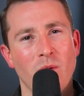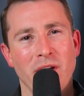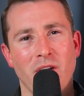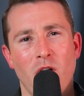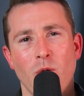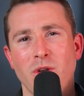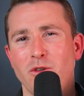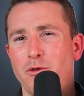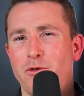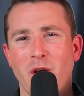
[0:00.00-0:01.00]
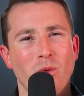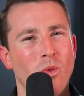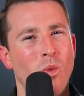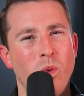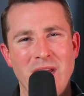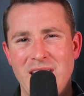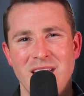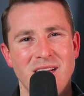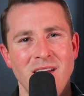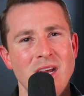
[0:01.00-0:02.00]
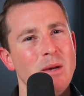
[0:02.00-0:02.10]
around the home and you felt weird